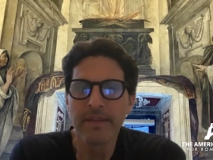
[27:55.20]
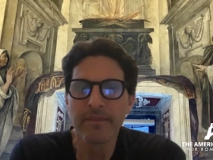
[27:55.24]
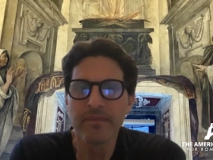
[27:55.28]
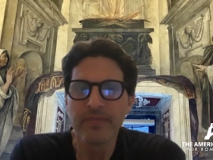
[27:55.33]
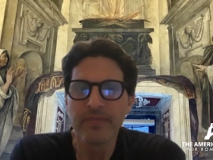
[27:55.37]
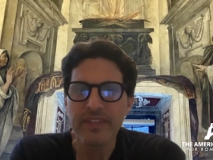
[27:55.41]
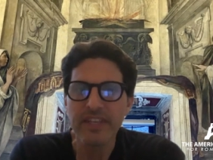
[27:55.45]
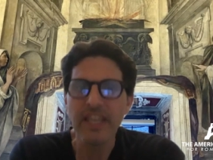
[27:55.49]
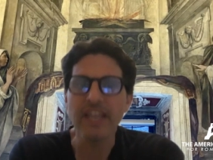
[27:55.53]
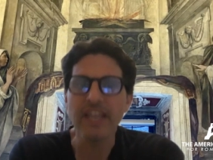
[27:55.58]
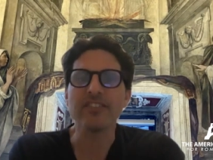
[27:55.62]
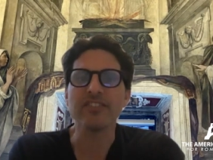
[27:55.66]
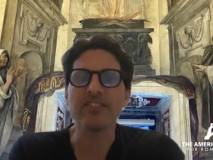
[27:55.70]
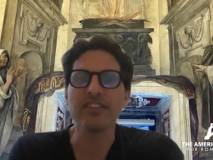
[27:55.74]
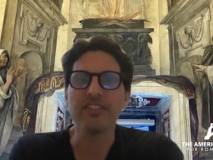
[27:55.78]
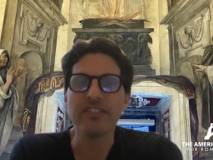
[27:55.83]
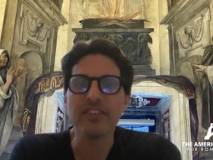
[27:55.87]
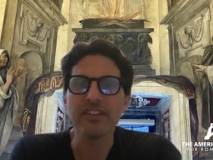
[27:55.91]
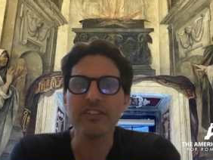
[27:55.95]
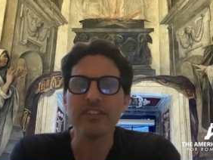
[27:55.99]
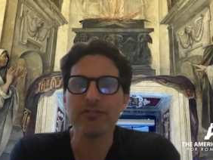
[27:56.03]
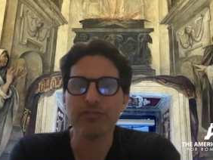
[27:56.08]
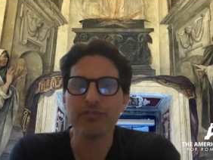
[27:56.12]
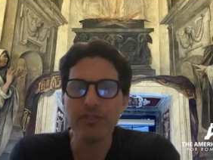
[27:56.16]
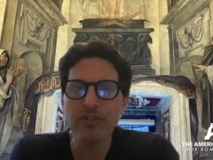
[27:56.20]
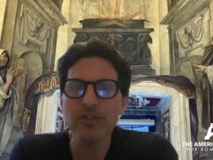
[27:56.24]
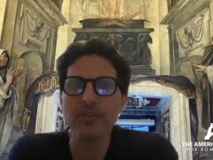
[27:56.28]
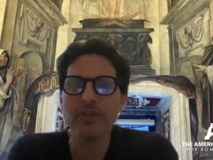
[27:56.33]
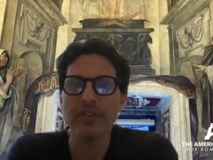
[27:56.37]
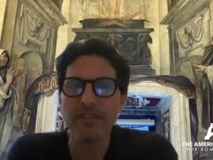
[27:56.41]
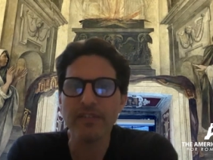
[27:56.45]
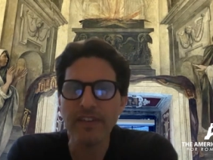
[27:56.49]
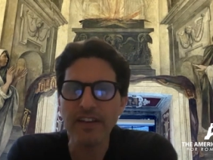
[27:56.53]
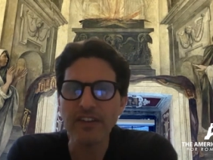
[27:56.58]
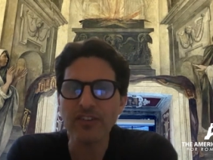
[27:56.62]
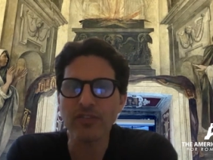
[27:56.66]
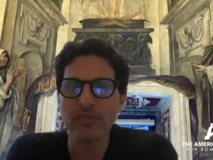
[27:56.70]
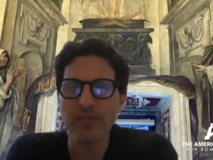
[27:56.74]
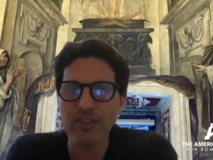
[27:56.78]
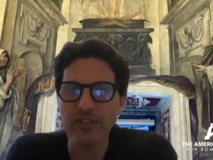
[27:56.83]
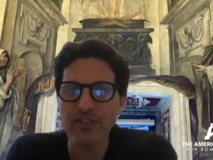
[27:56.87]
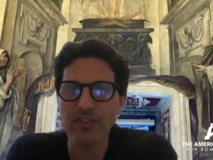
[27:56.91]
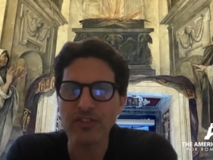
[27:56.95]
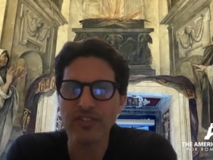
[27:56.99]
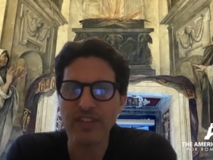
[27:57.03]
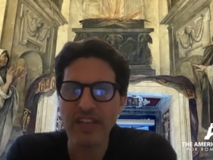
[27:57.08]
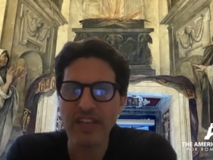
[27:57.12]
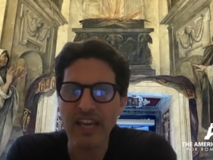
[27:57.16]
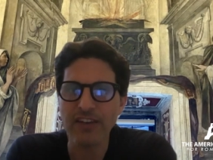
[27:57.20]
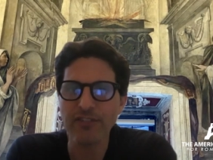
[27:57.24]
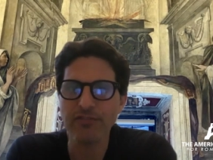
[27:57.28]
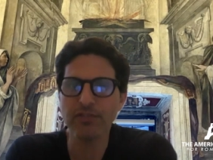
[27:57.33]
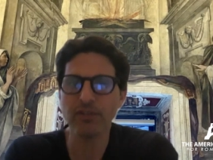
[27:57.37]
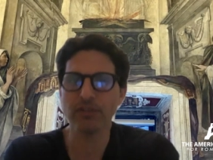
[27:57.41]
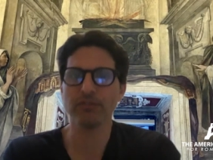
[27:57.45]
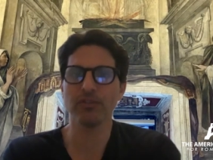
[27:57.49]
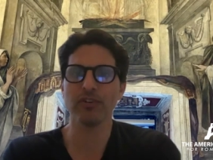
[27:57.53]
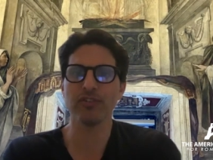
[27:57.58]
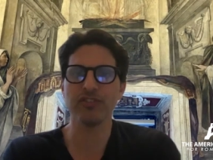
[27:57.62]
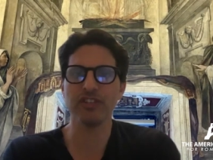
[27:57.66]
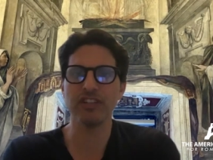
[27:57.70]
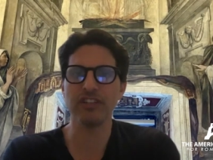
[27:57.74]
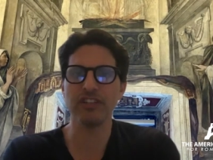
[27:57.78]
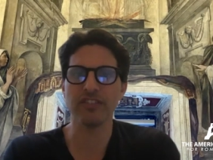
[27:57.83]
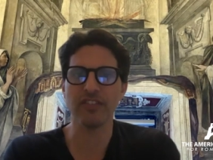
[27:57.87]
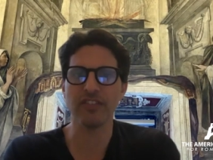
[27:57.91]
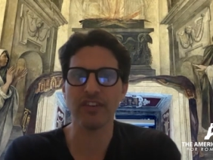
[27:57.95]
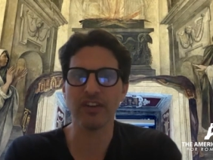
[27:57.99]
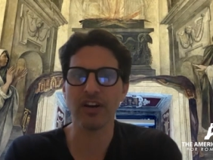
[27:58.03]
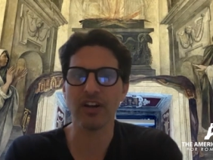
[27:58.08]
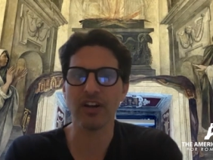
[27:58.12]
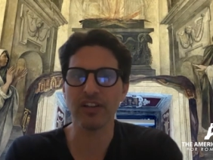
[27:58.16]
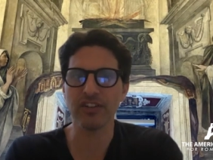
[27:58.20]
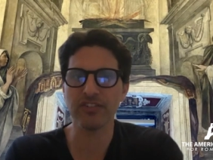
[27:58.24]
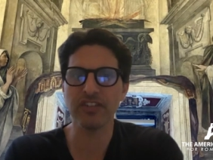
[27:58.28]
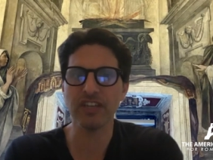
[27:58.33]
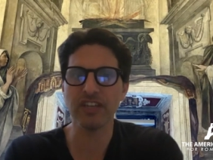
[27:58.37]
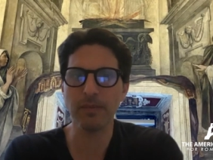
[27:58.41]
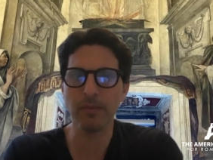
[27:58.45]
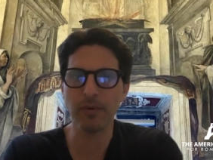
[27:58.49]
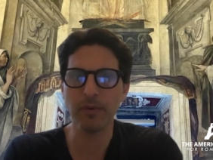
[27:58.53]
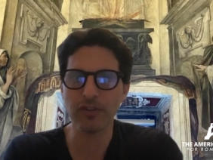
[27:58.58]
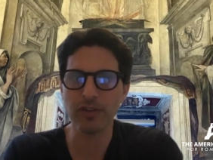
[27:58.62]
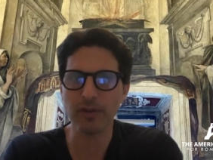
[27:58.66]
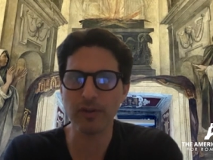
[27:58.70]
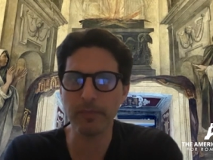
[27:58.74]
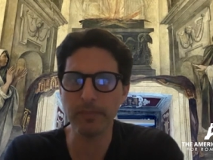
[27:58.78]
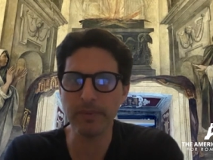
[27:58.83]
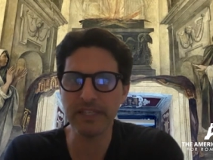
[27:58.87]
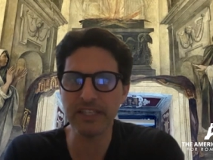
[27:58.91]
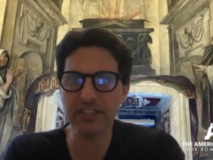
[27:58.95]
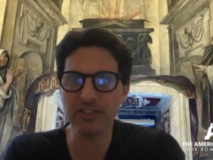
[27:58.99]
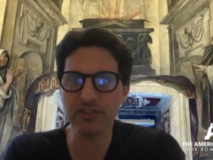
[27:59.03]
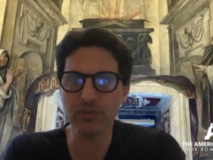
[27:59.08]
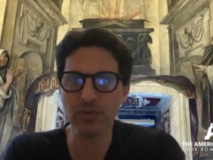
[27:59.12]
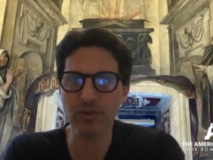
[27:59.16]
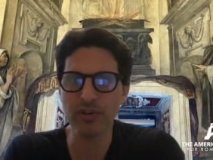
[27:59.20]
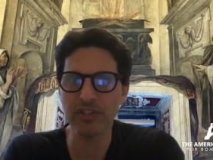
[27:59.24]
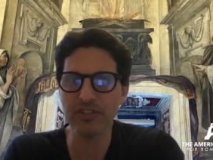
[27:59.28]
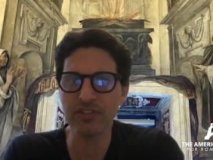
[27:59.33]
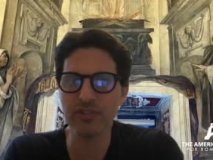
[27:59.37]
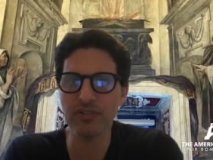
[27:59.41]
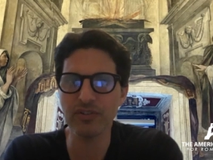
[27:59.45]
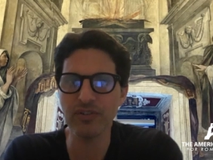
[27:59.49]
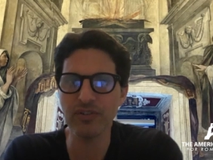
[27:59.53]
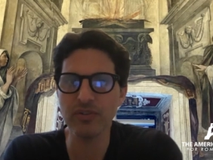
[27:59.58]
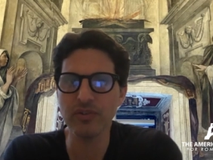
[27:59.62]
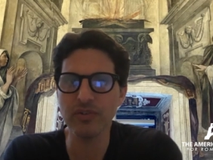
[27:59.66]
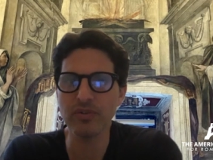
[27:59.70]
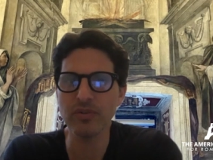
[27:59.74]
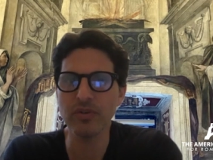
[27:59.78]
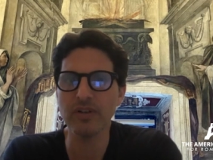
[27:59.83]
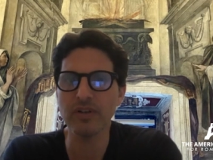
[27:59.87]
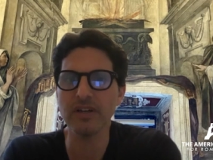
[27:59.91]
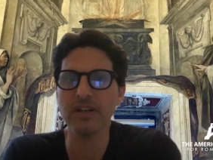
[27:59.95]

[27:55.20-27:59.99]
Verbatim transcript: Yes, is it true the Vestal Virgins had front row seats at the Colosseum? Was it obligatory to